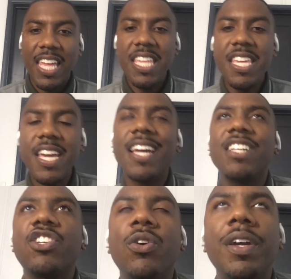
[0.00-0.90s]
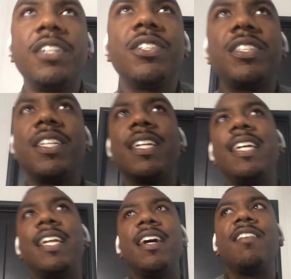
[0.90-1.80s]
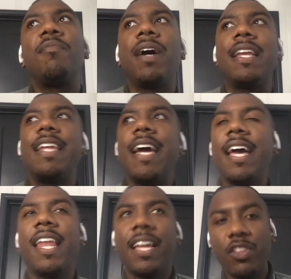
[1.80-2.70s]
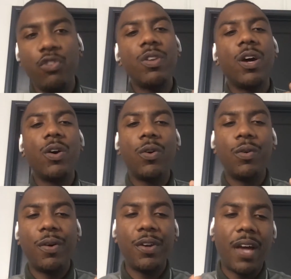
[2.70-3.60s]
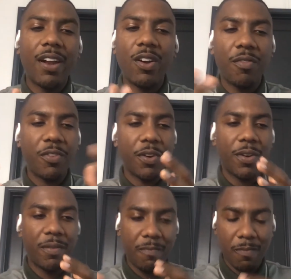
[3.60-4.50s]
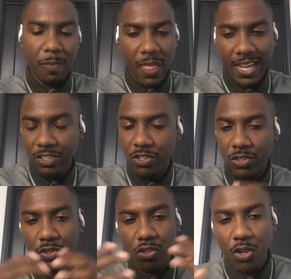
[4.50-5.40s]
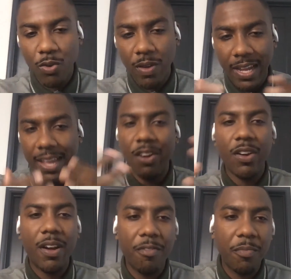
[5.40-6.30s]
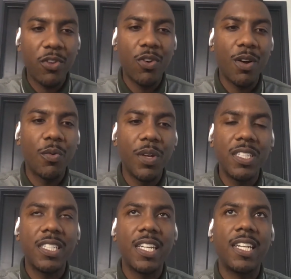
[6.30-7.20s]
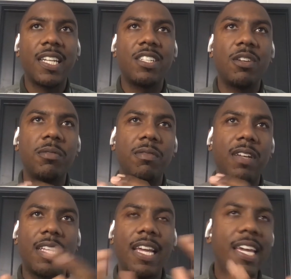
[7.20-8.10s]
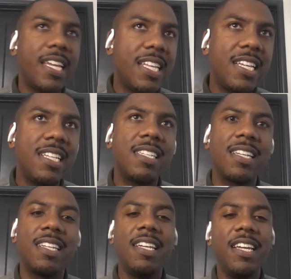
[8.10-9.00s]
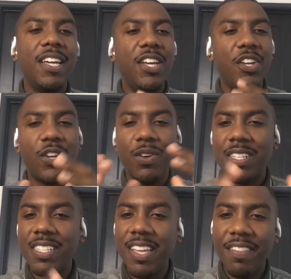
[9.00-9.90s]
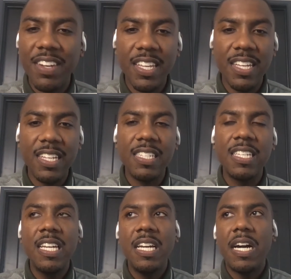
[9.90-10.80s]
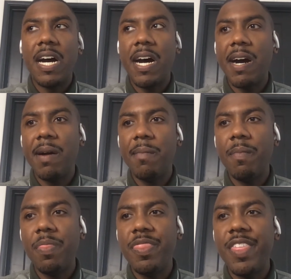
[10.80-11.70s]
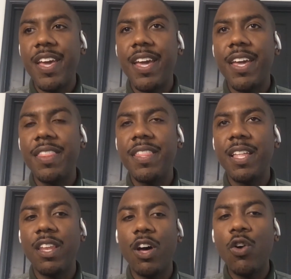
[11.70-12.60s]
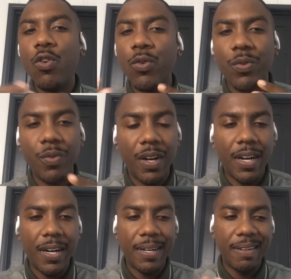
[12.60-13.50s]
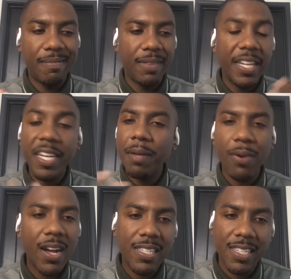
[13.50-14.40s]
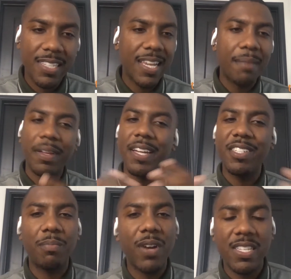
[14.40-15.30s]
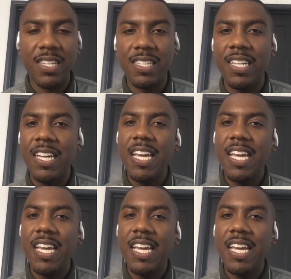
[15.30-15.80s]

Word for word: Yeah, so interestingly enough, my dad like you know, I don't know if you're like so like I don't know how familiar you are with real estate in terms of like the 80s and you know in the 70s um, they the loan um, lending process, application process,